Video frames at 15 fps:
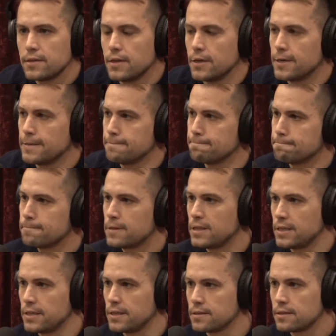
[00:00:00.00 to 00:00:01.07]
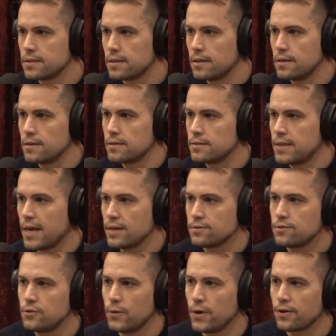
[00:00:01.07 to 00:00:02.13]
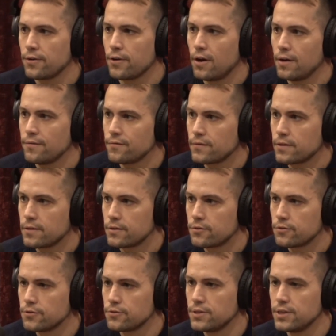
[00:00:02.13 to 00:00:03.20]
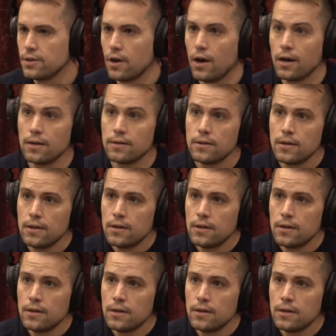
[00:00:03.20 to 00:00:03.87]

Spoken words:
The Dash 2 aircraft crew did not,